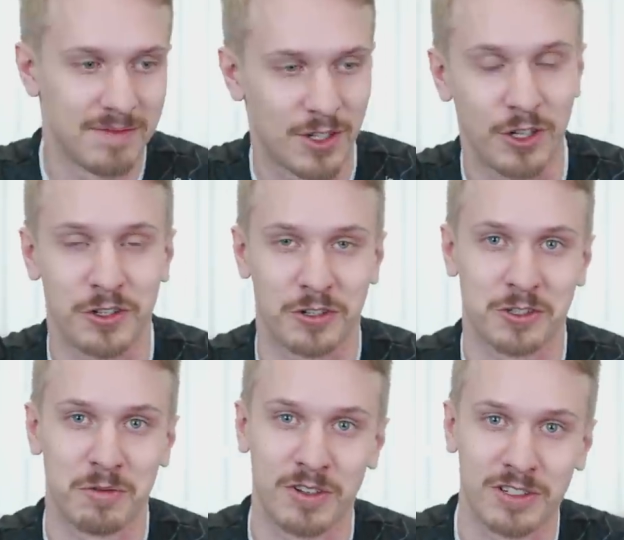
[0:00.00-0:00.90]
Hot
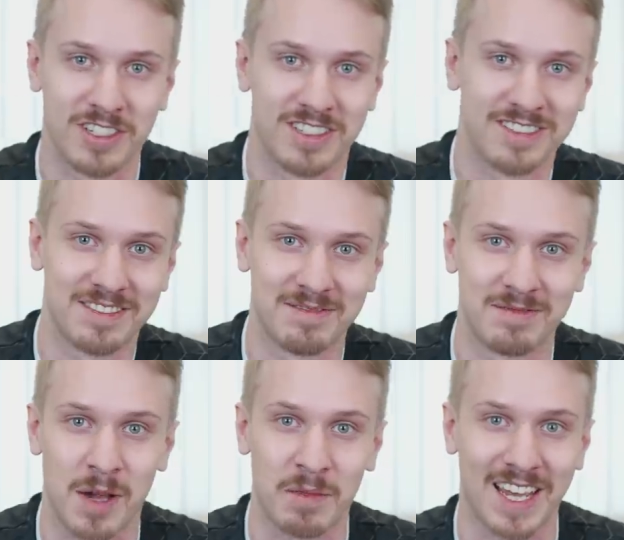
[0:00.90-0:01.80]
dogs, obviously.
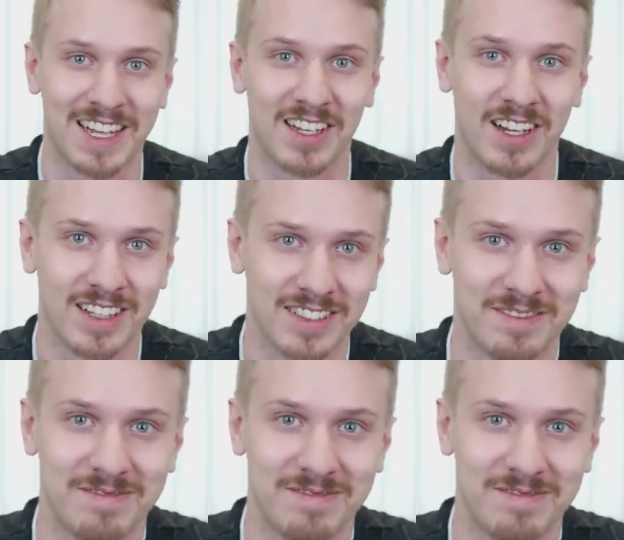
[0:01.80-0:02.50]
I'm a cat guy.